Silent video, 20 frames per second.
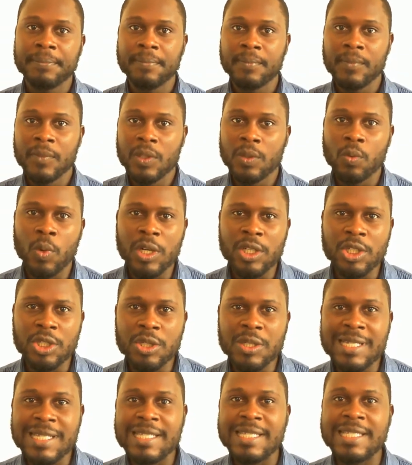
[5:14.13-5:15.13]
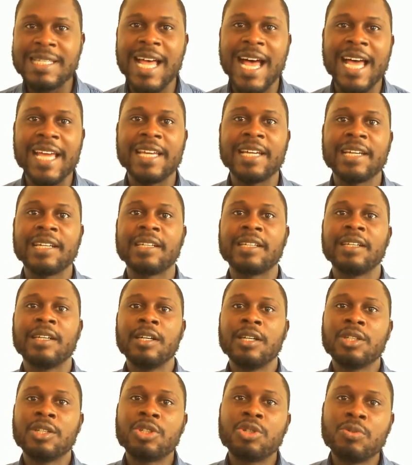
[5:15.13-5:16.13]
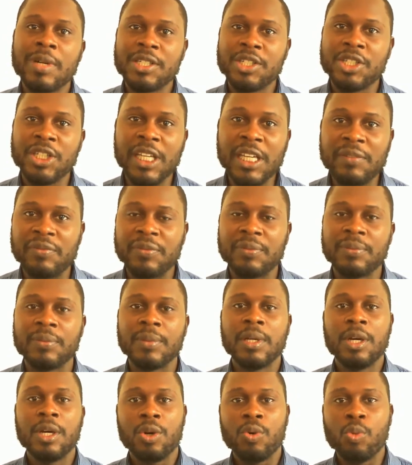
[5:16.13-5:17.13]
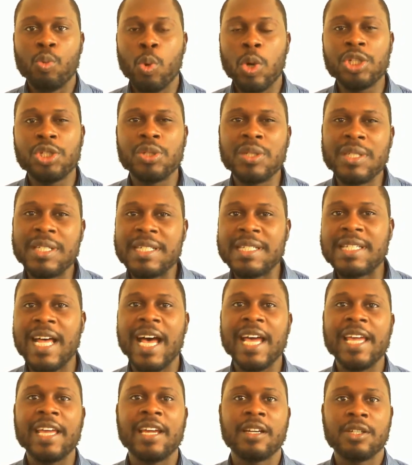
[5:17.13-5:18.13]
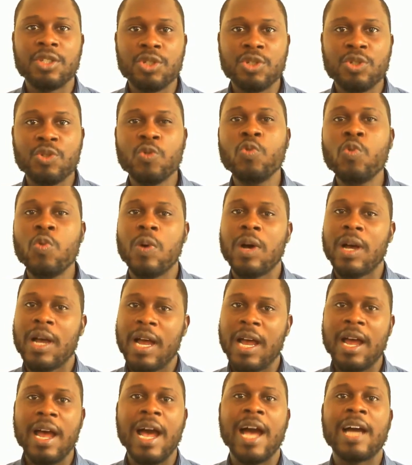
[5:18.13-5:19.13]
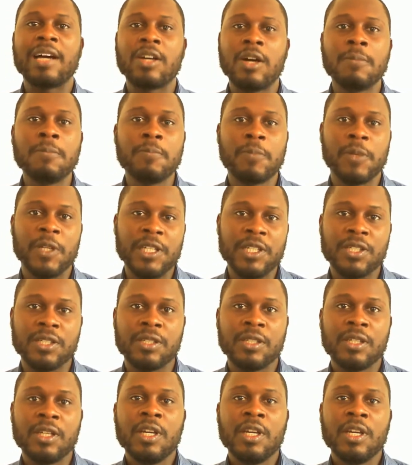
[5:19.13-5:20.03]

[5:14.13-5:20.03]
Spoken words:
what you desire to achieve, what you desire to accomplish.